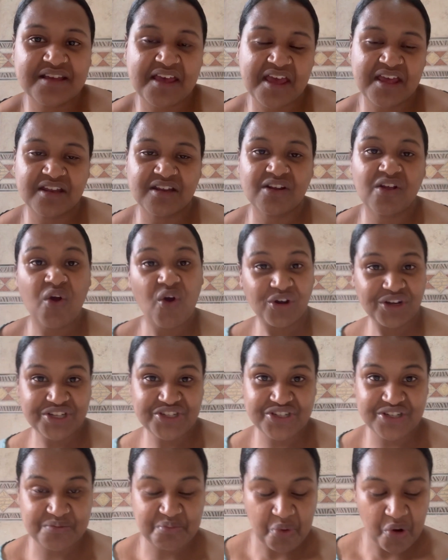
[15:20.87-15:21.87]
and
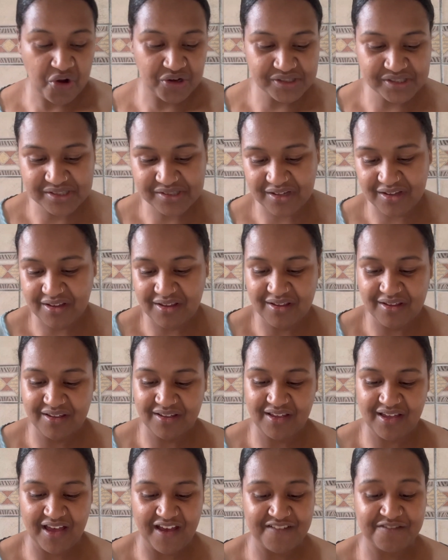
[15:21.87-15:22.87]
collagen mask.
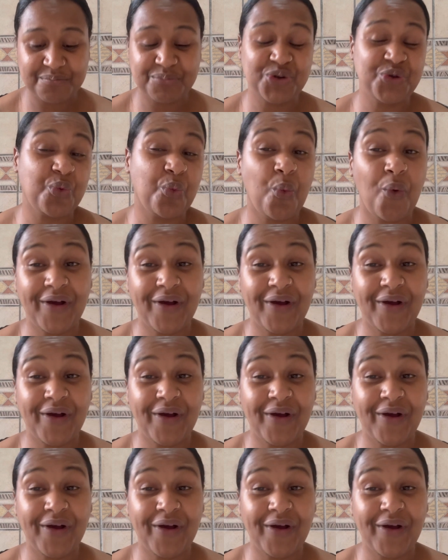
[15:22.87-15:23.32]
I've been